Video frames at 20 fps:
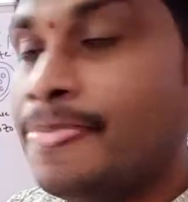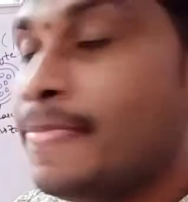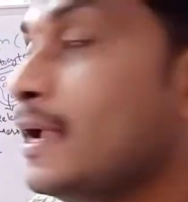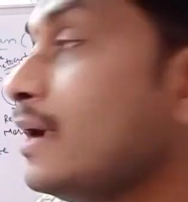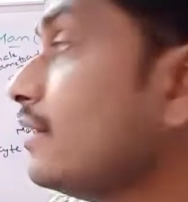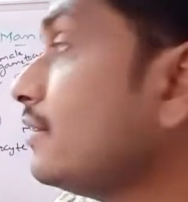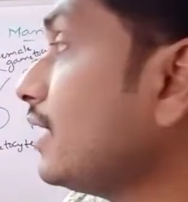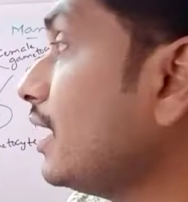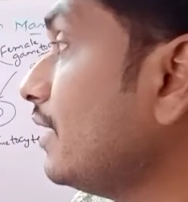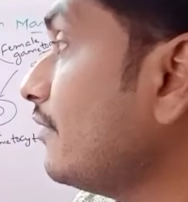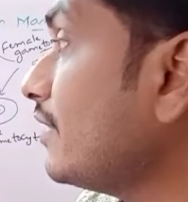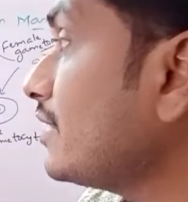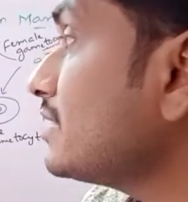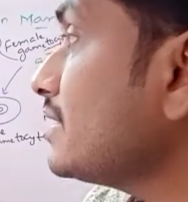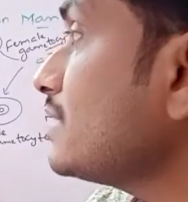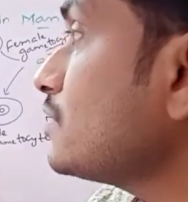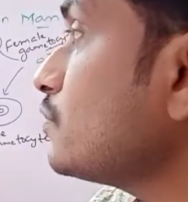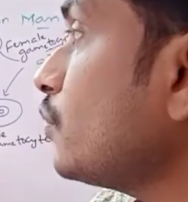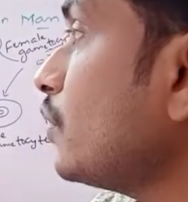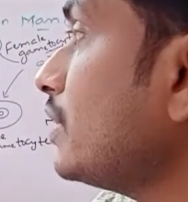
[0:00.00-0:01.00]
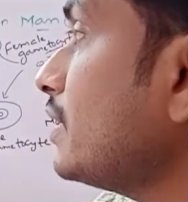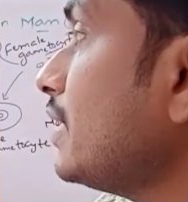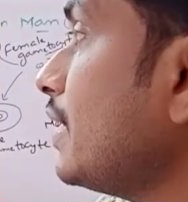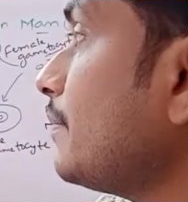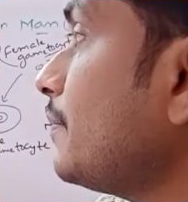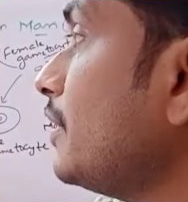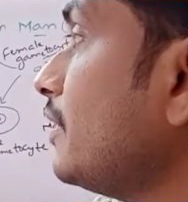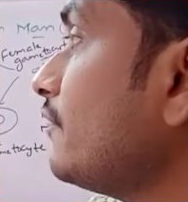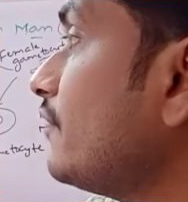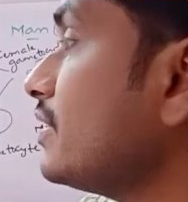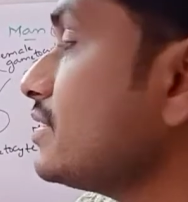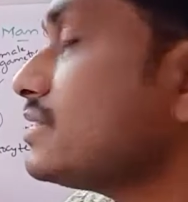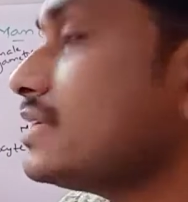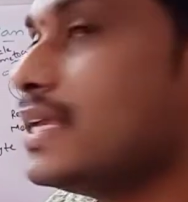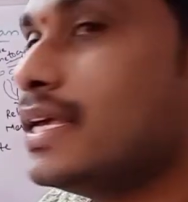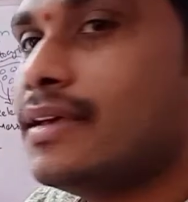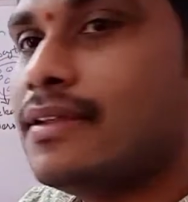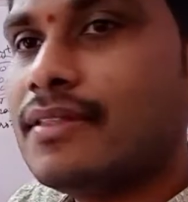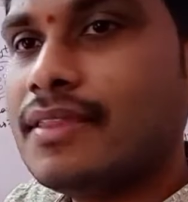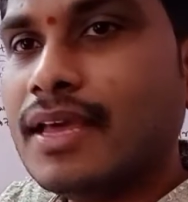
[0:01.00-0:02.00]
In the liver cells, what is happening? First they
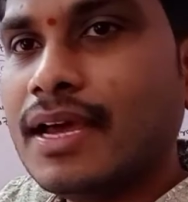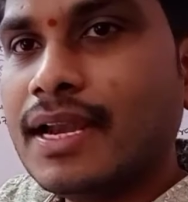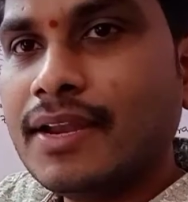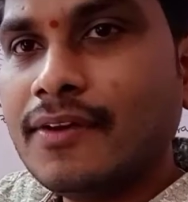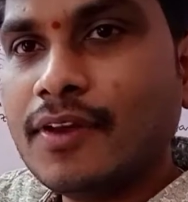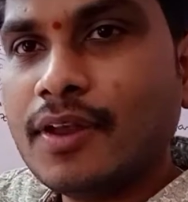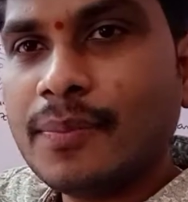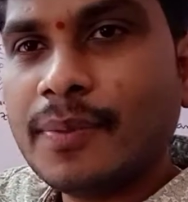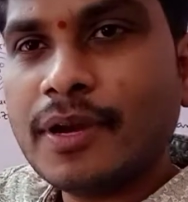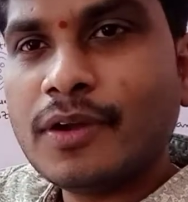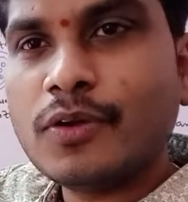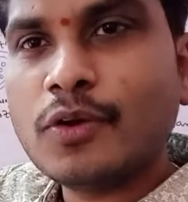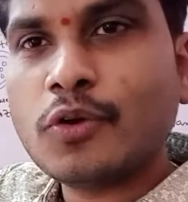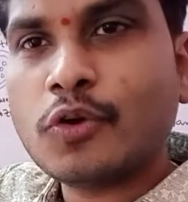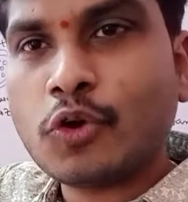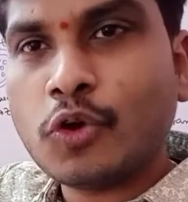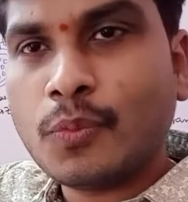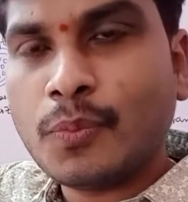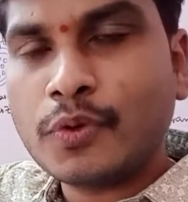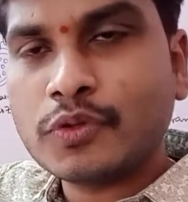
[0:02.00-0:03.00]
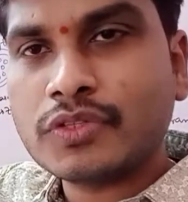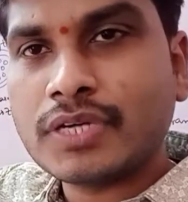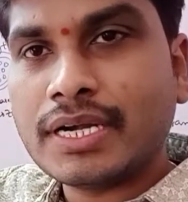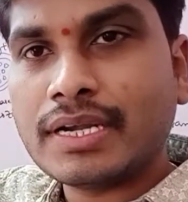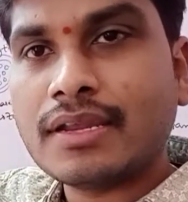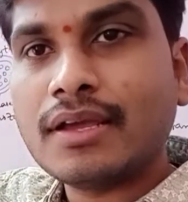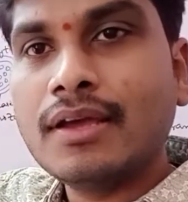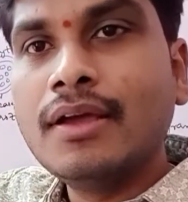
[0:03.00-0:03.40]
are developing into tropozoite.